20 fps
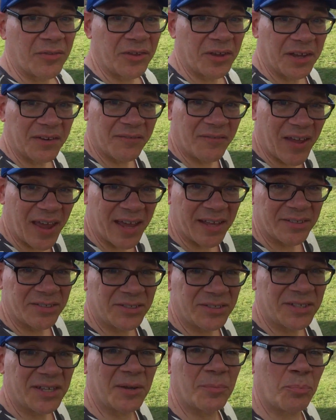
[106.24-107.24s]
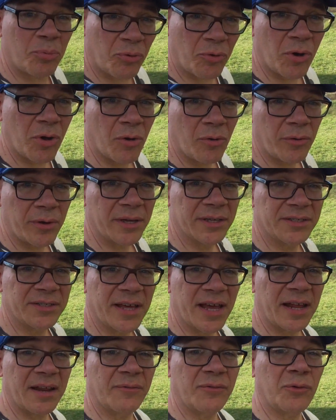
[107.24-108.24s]
Now the advanced tip pro is
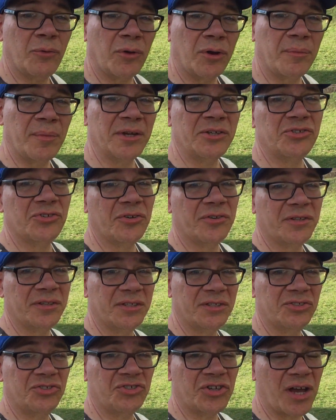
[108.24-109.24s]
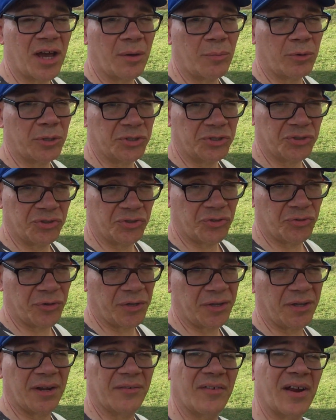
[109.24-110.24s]
that if you want to make sure that this job, once you do
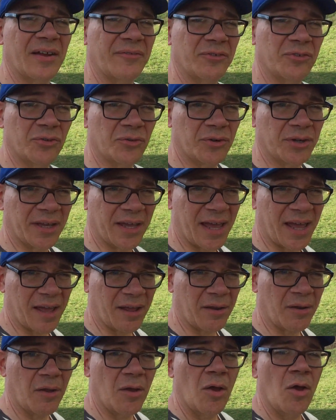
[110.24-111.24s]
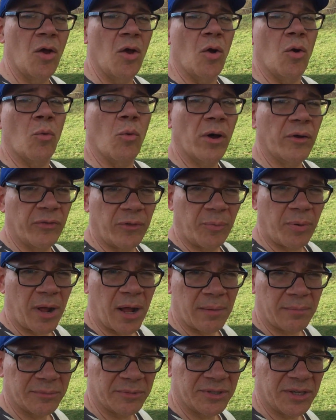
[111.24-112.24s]
it, you never have to do it again. One of the
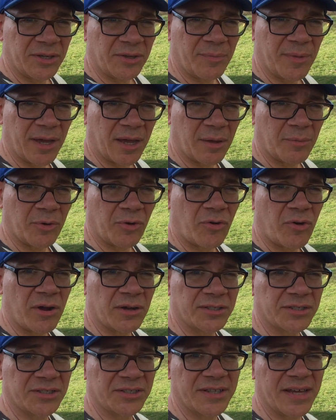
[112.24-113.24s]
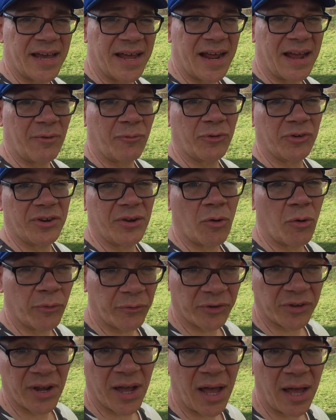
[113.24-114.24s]
problems that you may come across is that
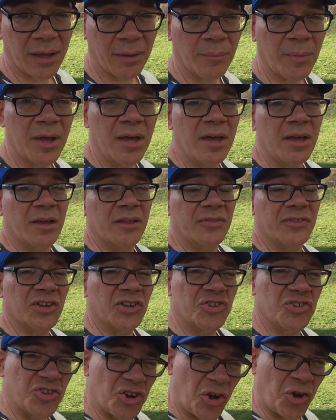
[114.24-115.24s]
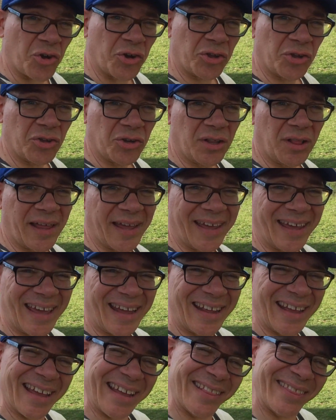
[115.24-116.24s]
over time, the dirt could like
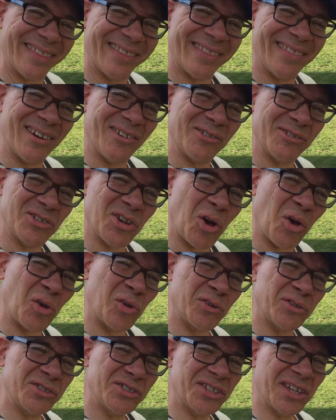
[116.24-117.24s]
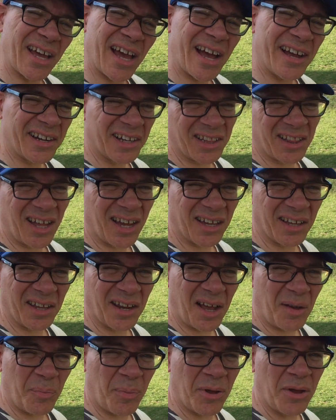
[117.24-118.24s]
get in those holes and kind of clog
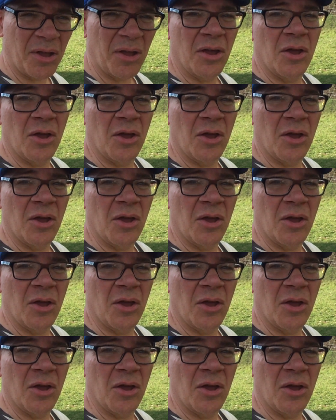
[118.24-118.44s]
it up.